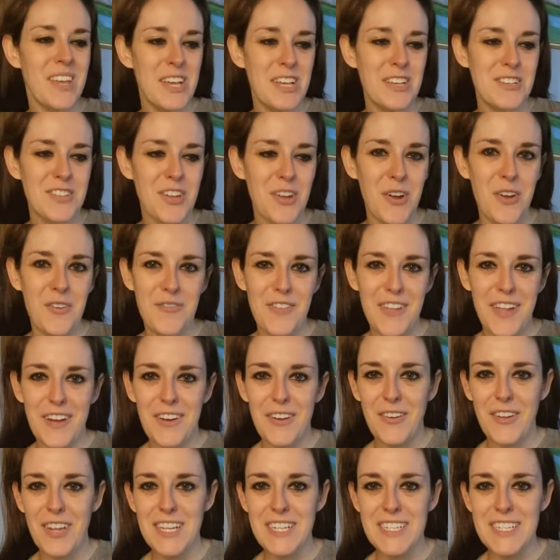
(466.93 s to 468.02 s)
So hopefully
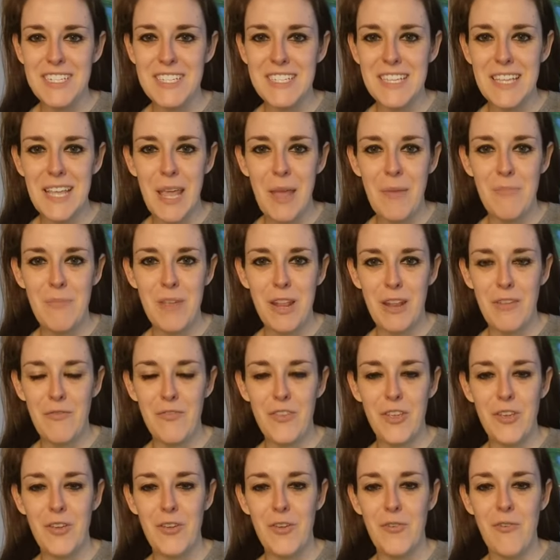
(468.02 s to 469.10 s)
I'll get to see many of
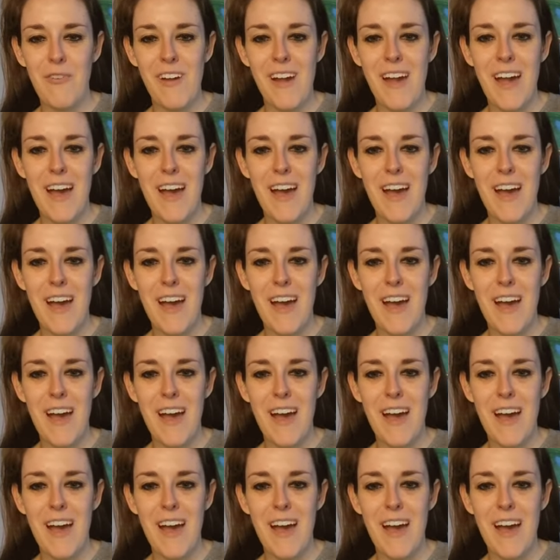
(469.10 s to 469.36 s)
you